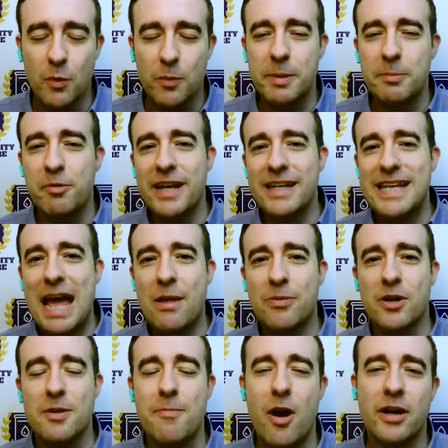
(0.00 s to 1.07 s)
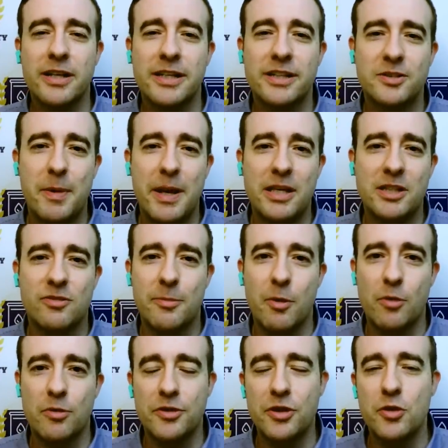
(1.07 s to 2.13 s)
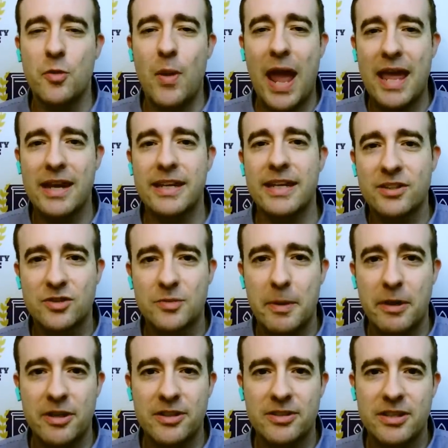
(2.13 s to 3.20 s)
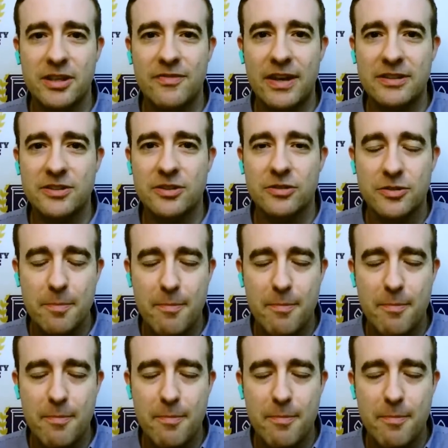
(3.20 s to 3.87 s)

where we break down the commodity space for both new and experienced investors.